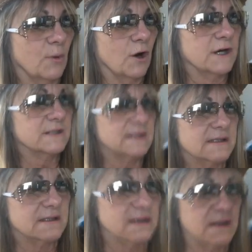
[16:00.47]

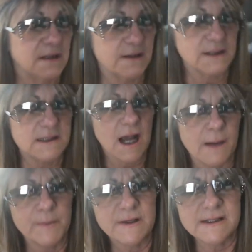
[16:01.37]
boards, the
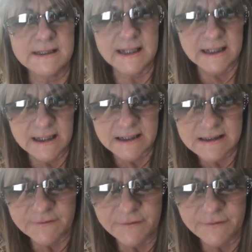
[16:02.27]
top of the ceiling to